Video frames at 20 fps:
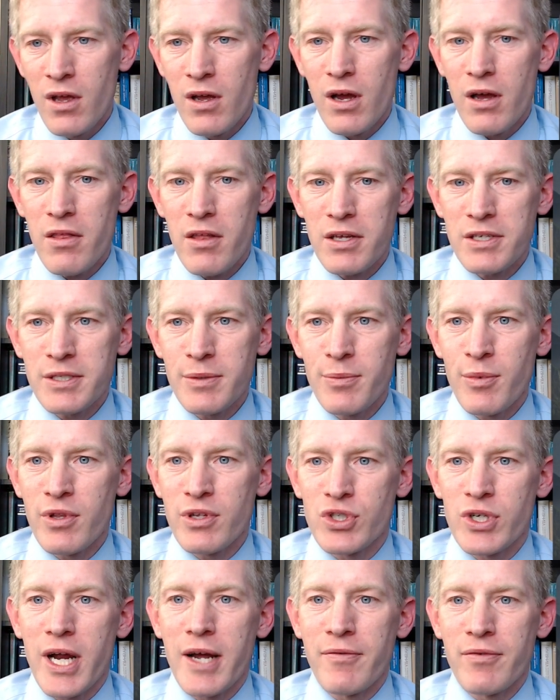I think some of the
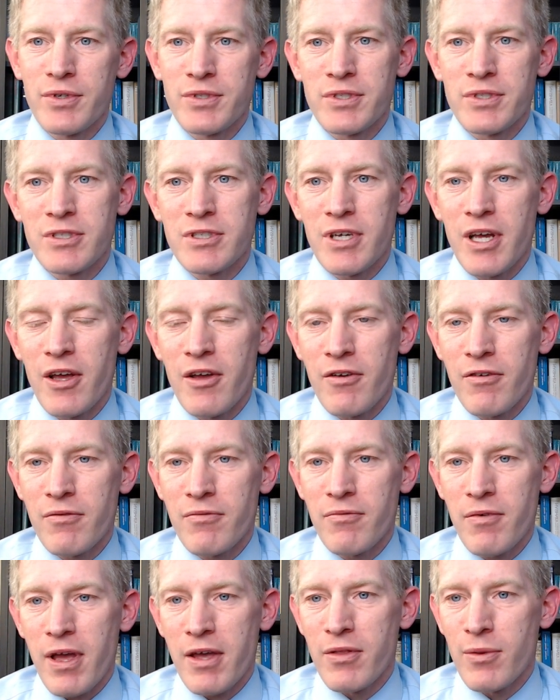travels I've
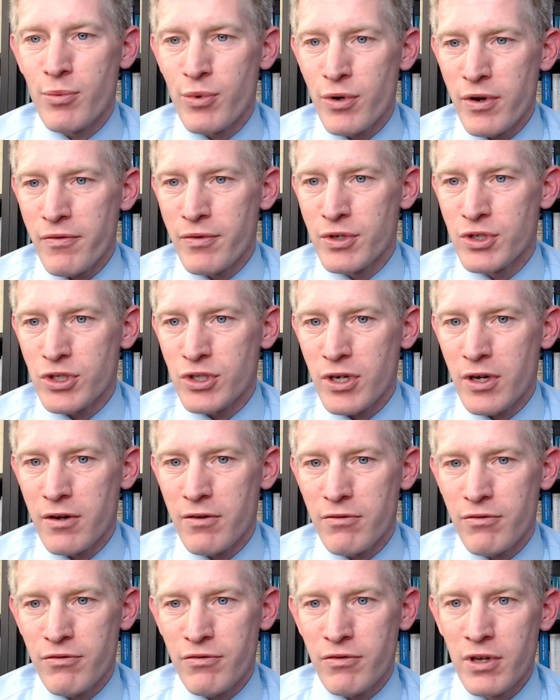had the privilege
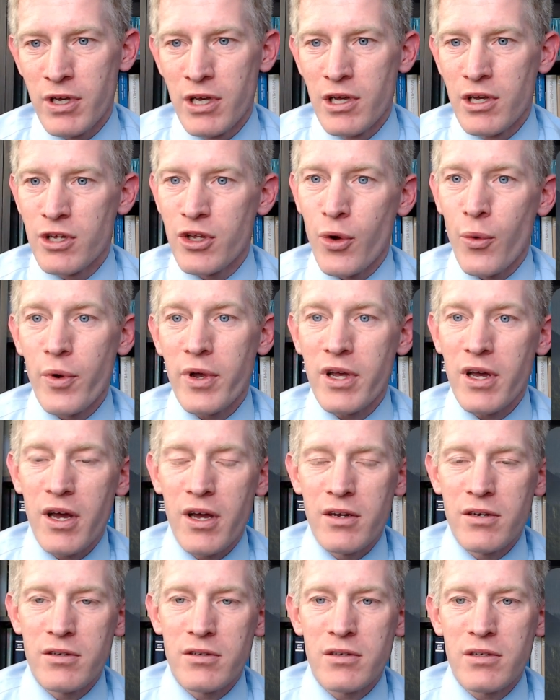of going
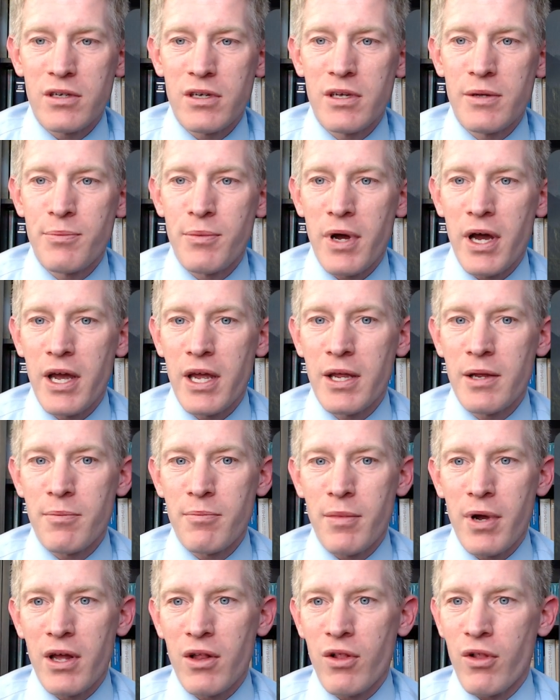on in my
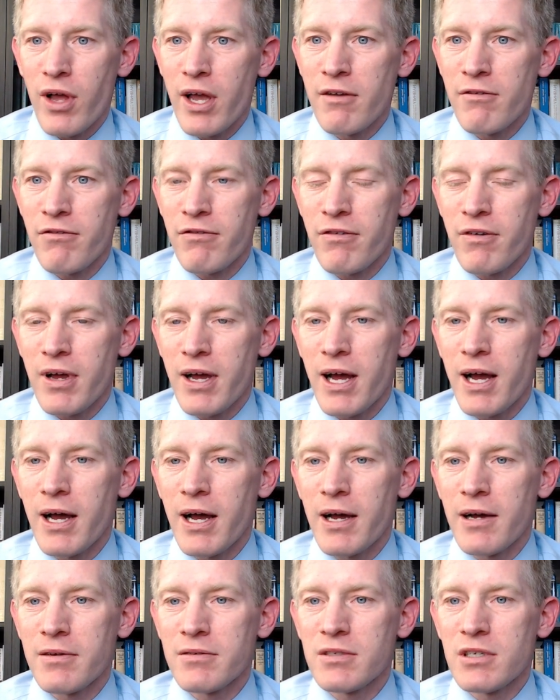my life
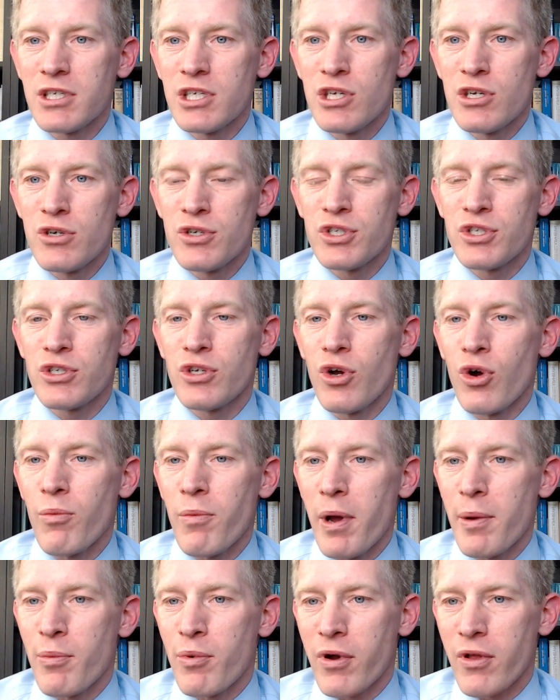uh, years ago
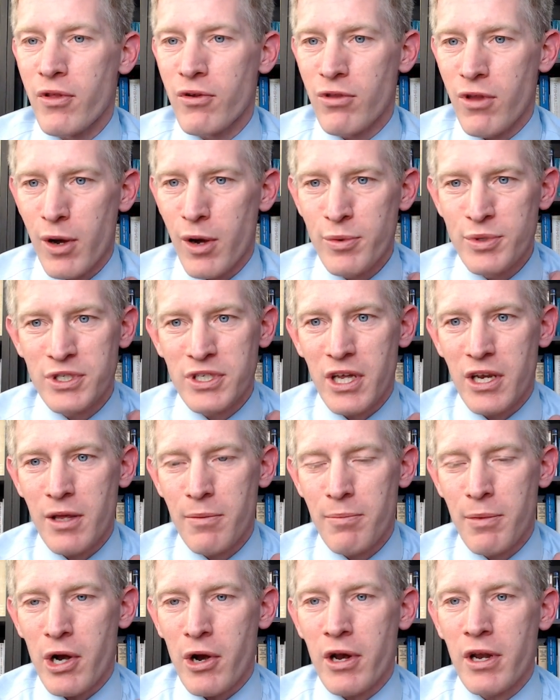my brother-in-law was getting
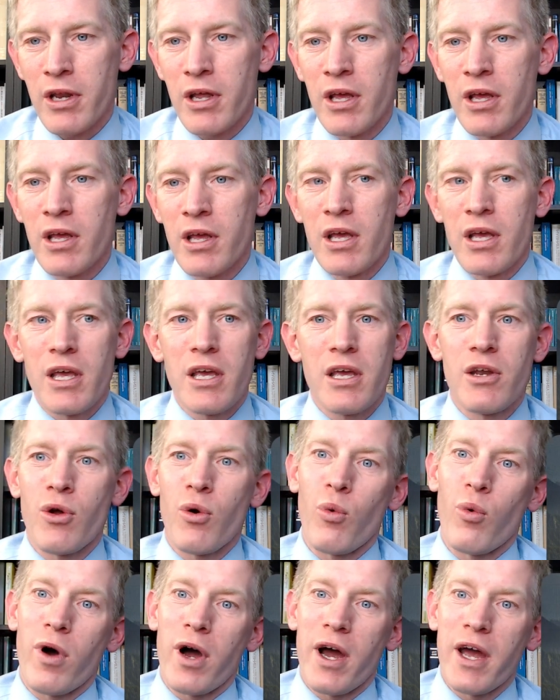married in
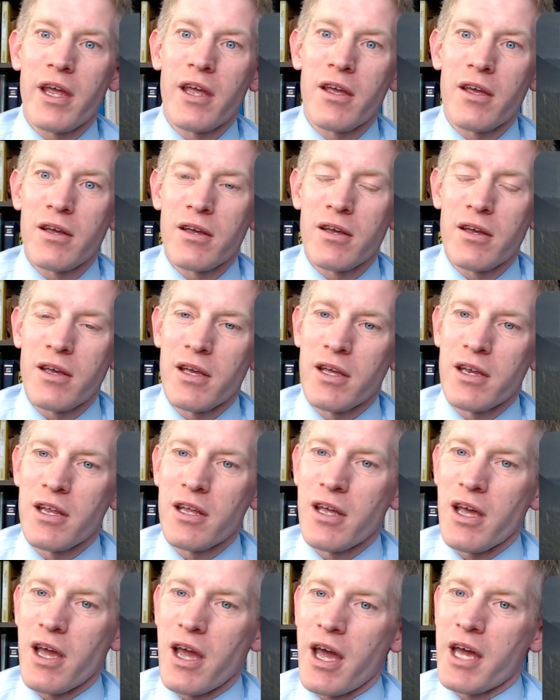hawaii and
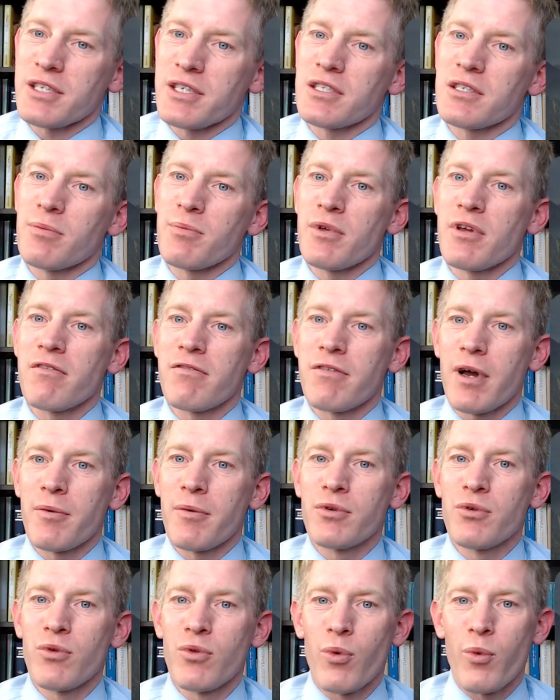he asked me if i
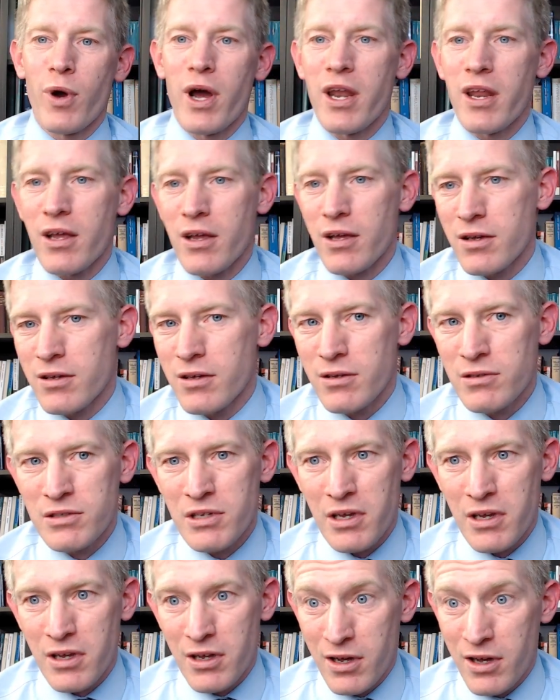would do the wedding i was
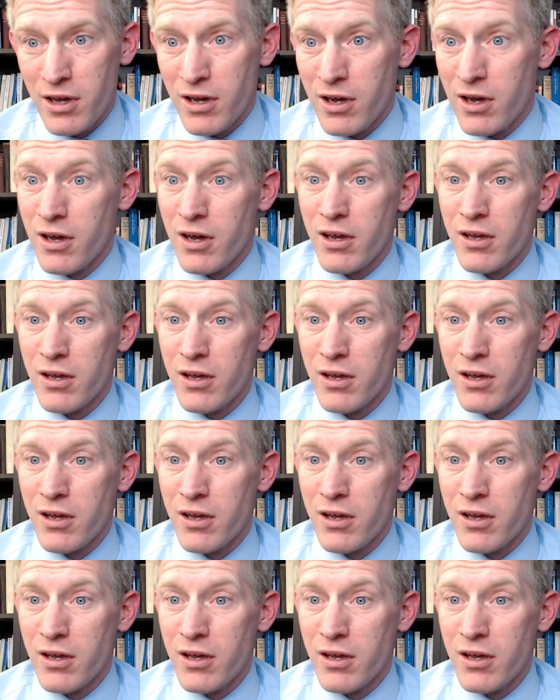like uh,